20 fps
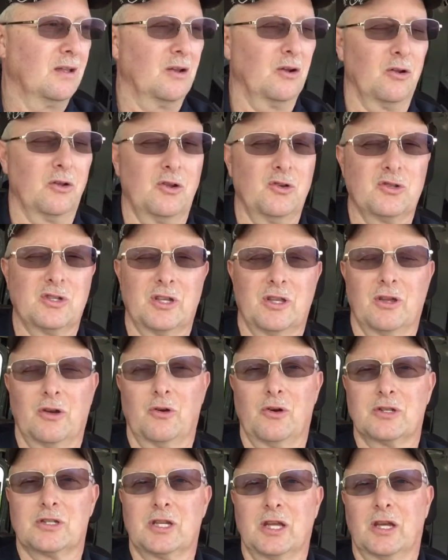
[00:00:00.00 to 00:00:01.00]
usually they
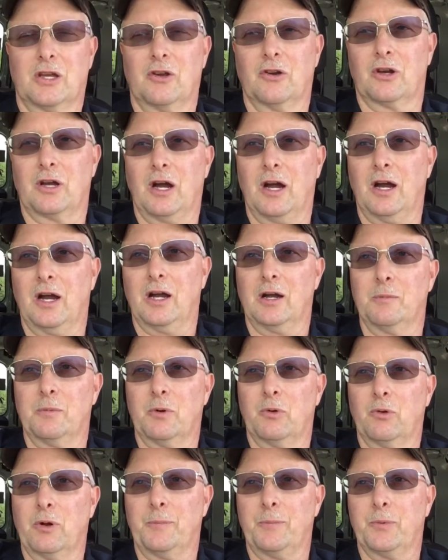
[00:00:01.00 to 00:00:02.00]
always take your
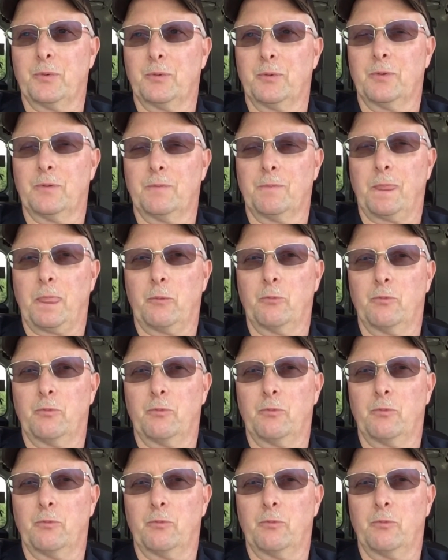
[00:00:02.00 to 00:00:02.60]
card, but replicable,